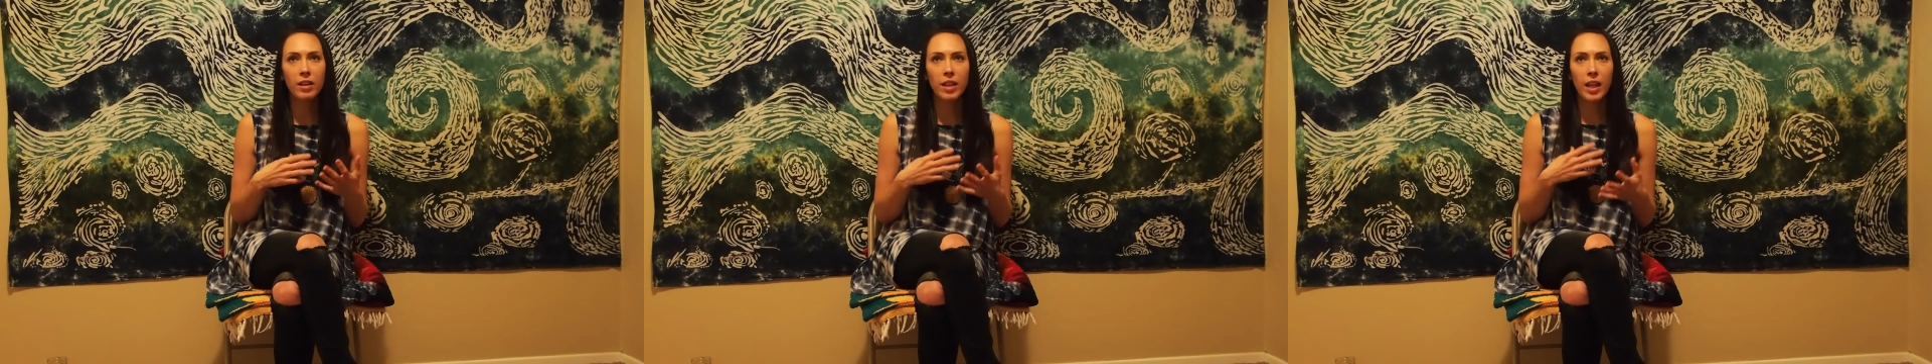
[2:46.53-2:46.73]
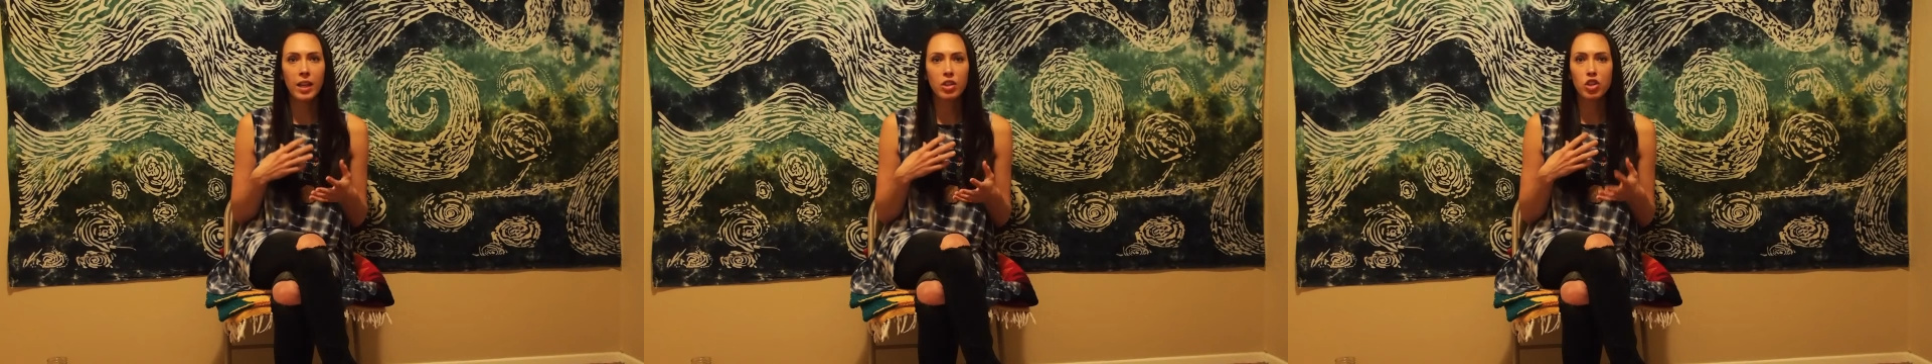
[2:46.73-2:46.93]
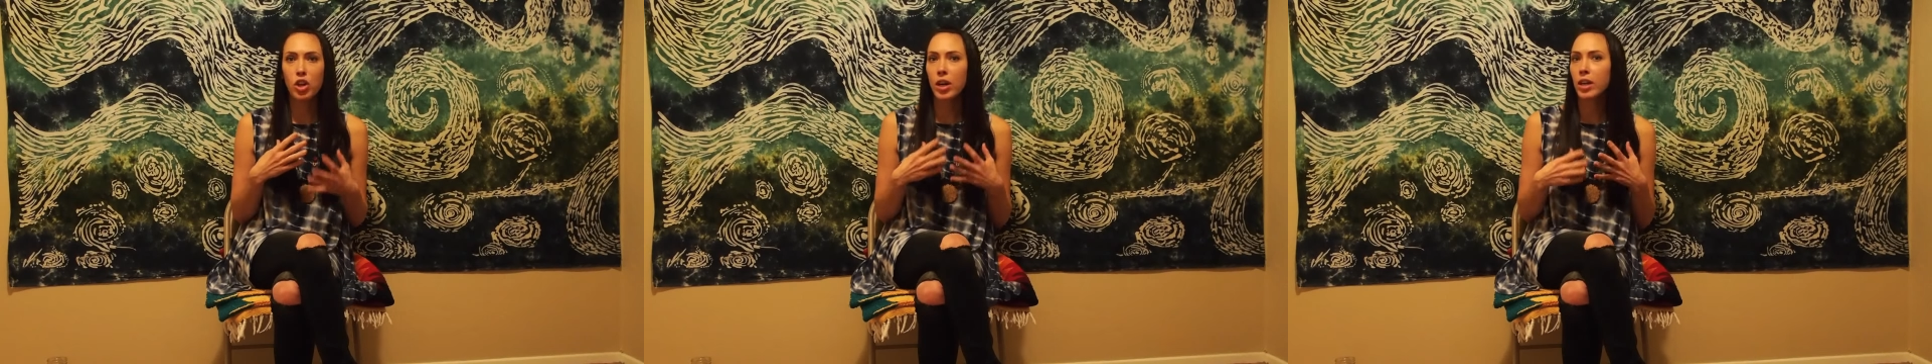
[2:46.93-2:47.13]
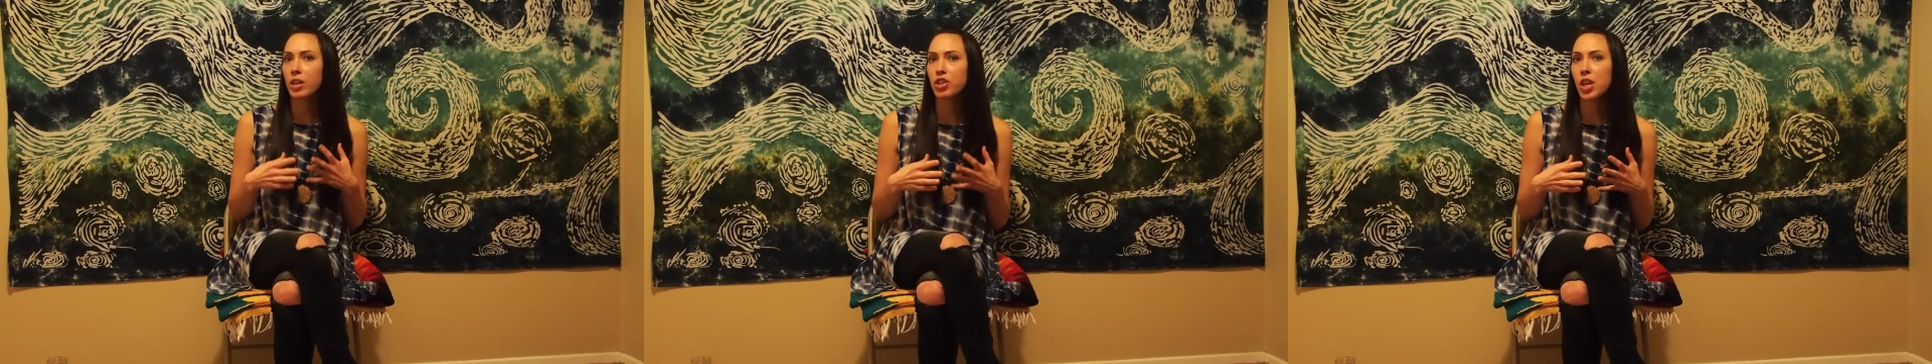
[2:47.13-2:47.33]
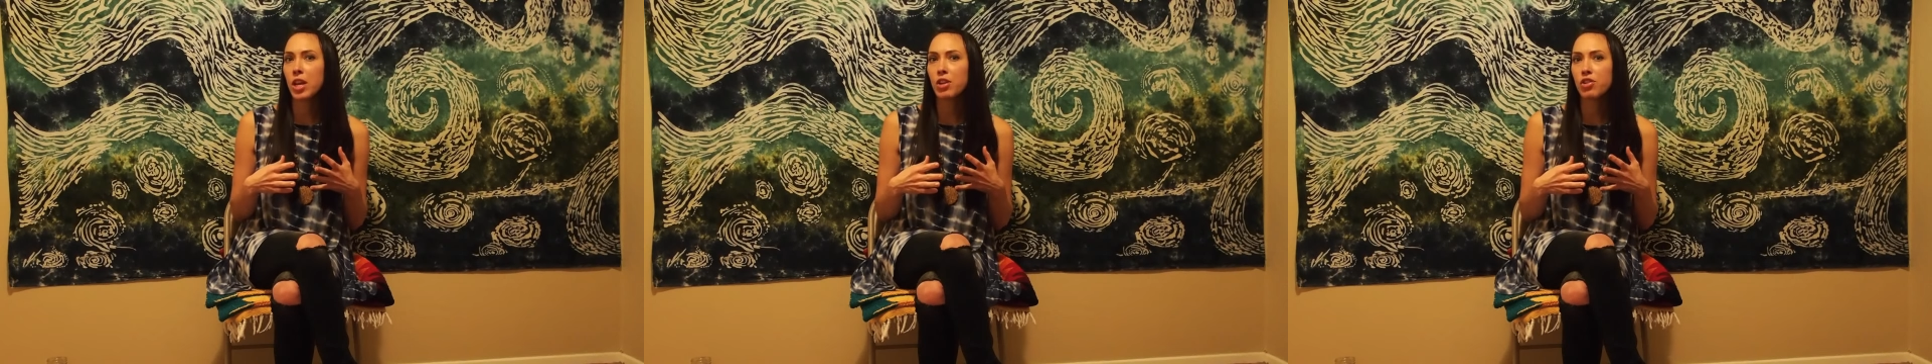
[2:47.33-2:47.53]
like trying to
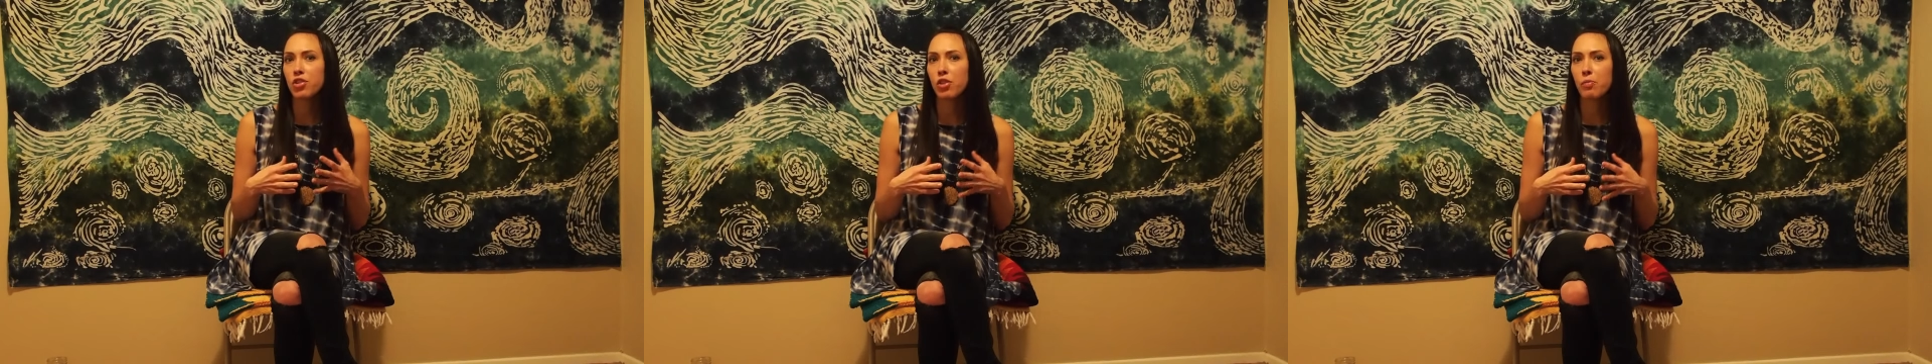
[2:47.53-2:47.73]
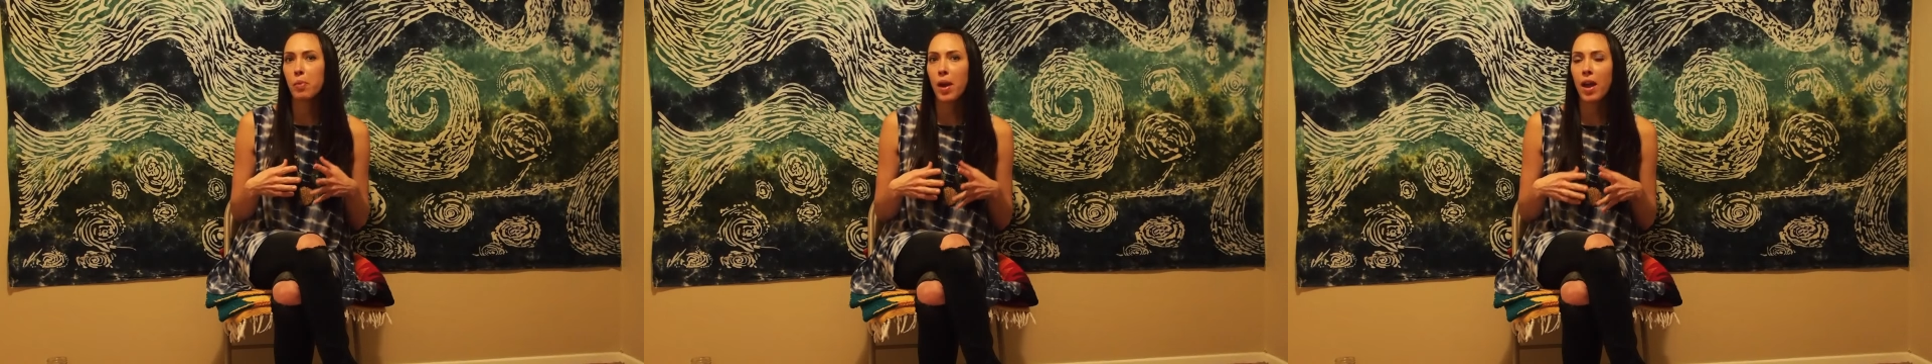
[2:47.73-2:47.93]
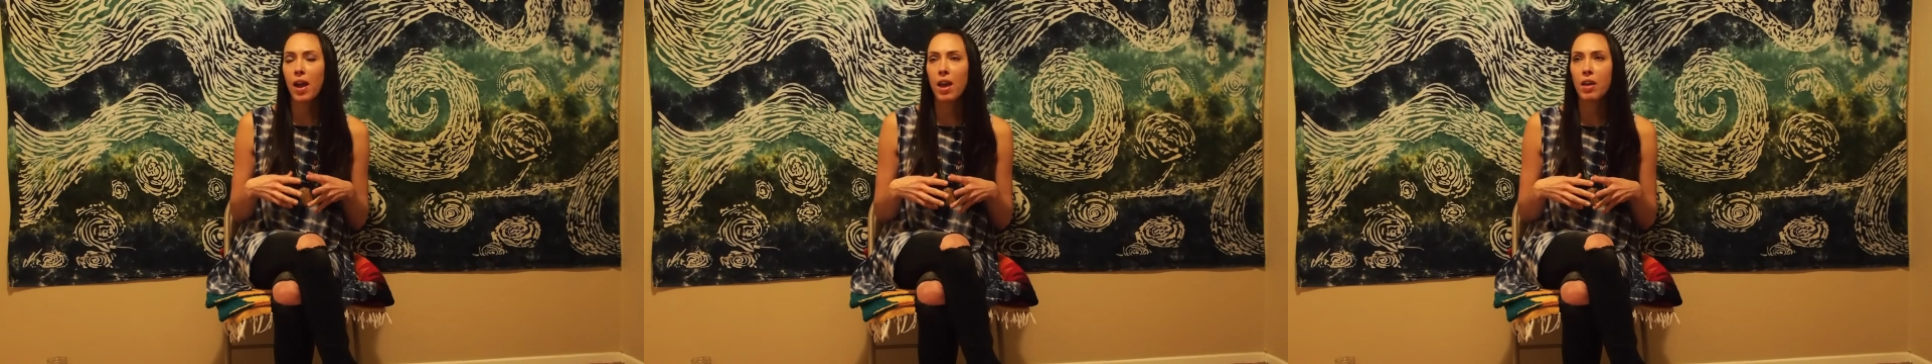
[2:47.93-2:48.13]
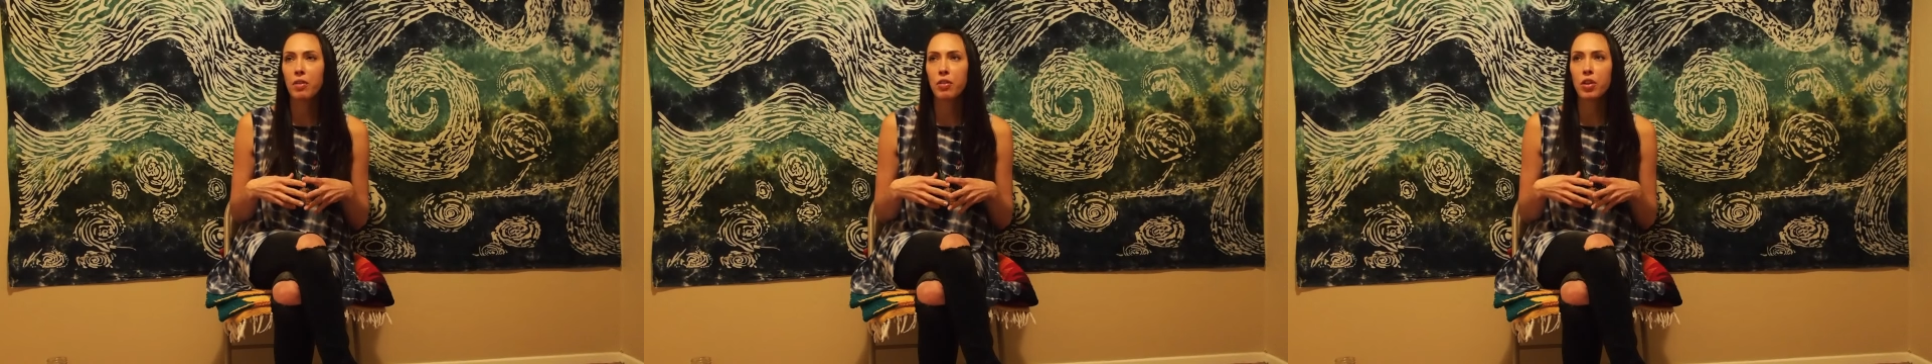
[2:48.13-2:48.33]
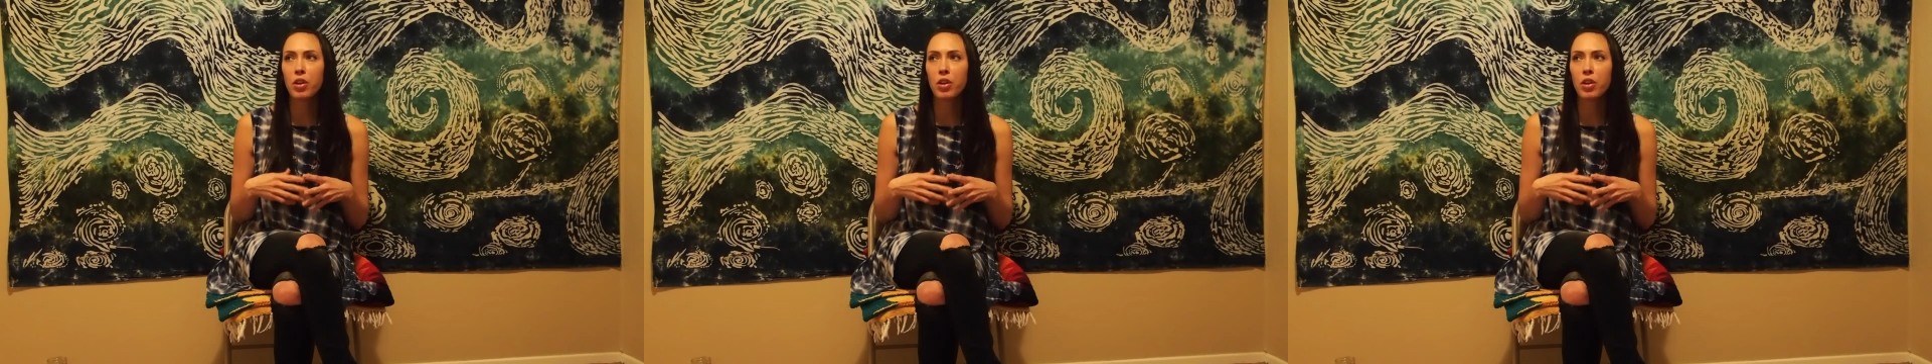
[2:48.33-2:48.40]
change your breath.